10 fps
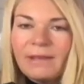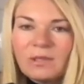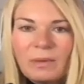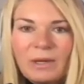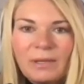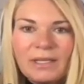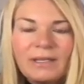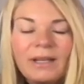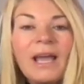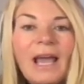That's my
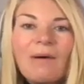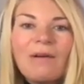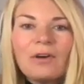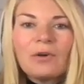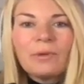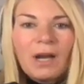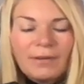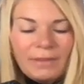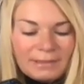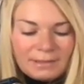opinion. However,
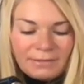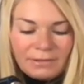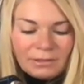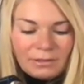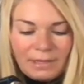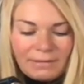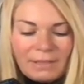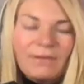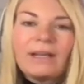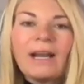regardless, if they're doing that,
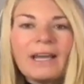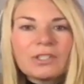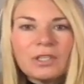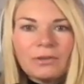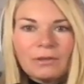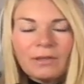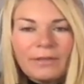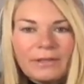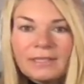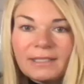that's fine. I actually agree with all
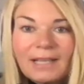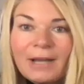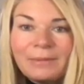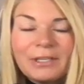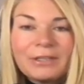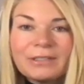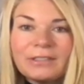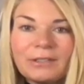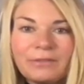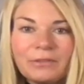these things. I'd be curious to
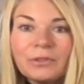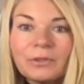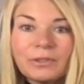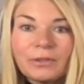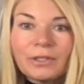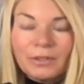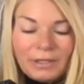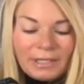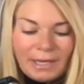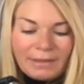know if you do or don't
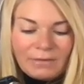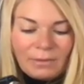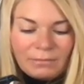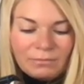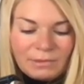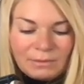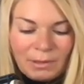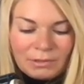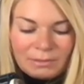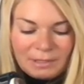agree. That's why I
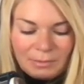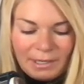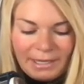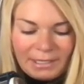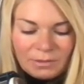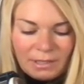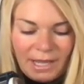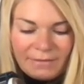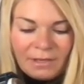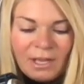wish some of these podcasts were
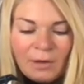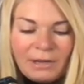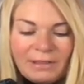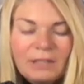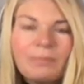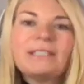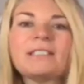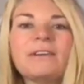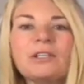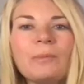live. But I think the
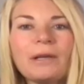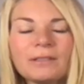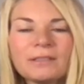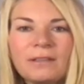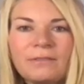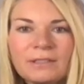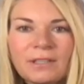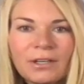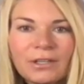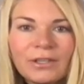basic fundamentals of this
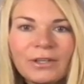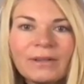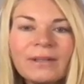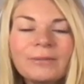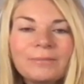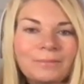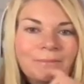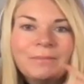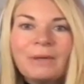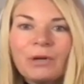article
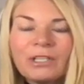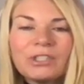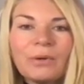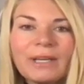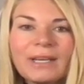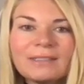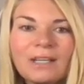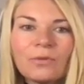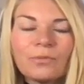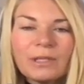and what it's showing us
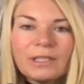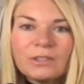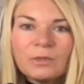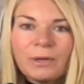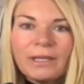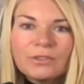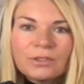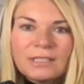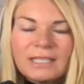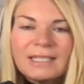are really super
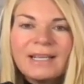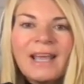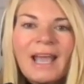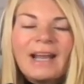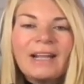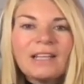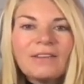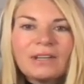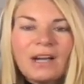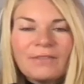interesting. And I
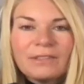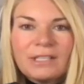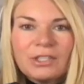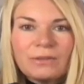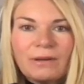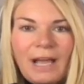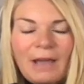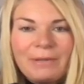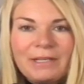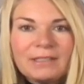love the conversation around
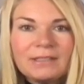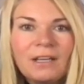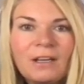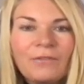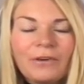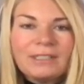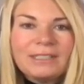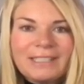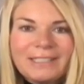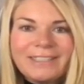happiness
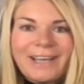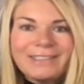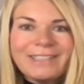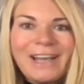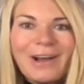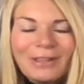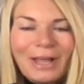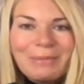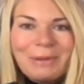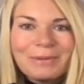versus success and how a
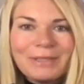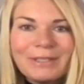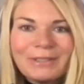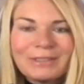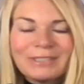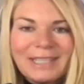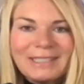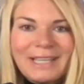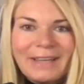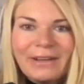lot of people think those are tied
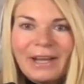together.